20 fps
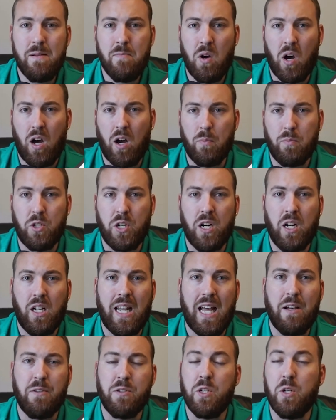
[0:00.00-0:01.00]
option
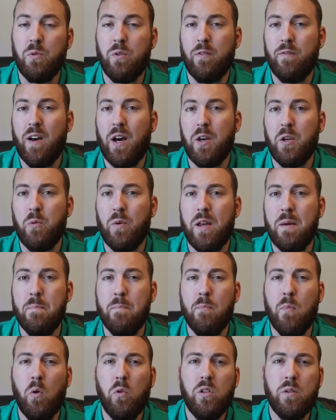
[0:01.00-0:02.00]
allows you to evaluate
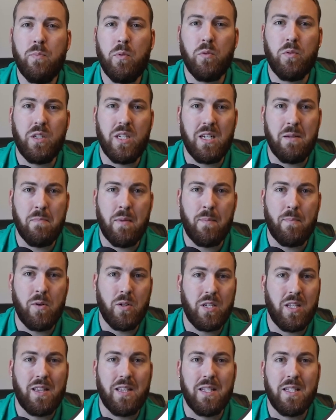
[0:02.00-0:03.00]
multiple team
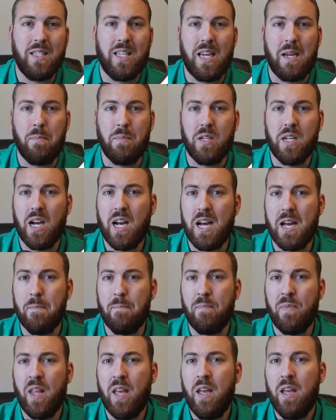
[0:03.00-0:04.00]
members at the same
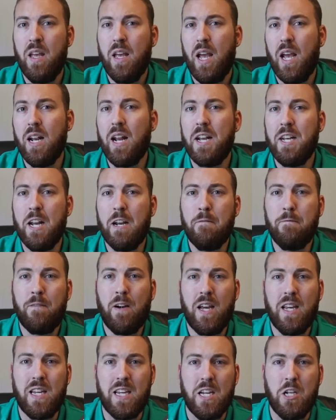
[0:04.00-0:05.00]
time and
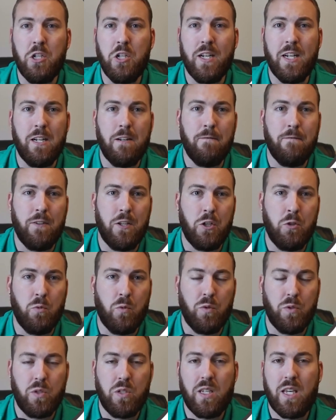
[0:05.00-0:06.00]
identify each
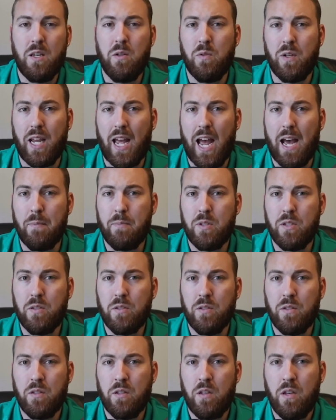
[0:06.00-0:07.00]
individual's skill gaps.
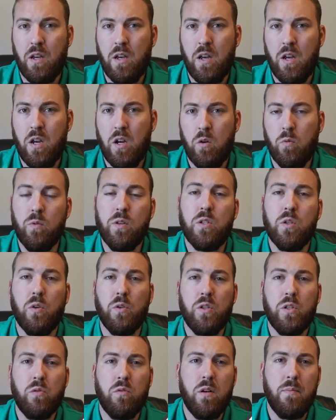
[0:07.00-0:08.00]

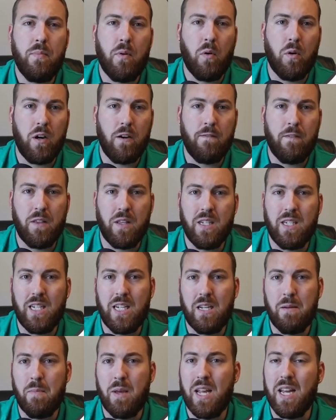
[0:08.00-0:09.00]
Results are reported for the
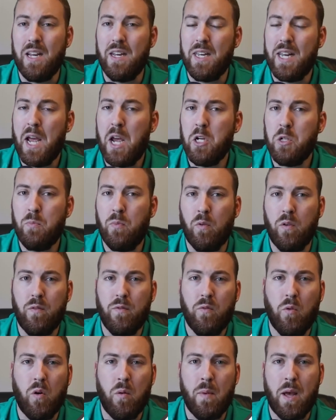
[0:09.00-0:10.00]
team in dashboard
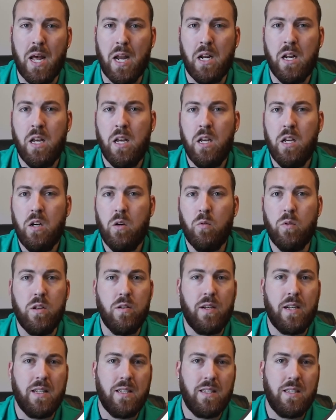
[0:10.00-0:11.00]
format, where you
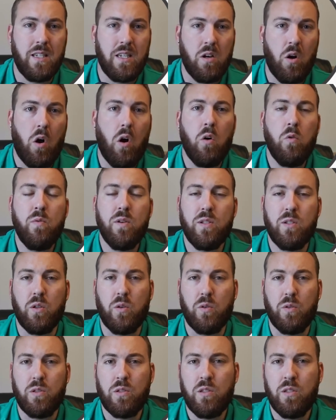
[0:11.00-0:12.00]
can see all
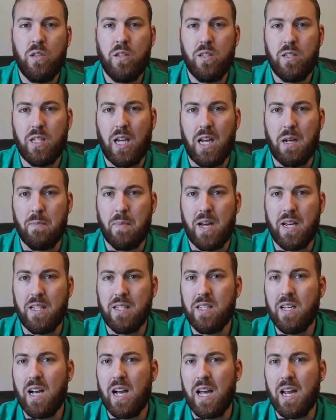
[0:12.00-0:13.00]
results side by
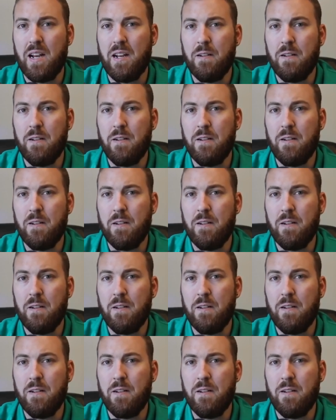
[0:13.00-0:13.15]
side.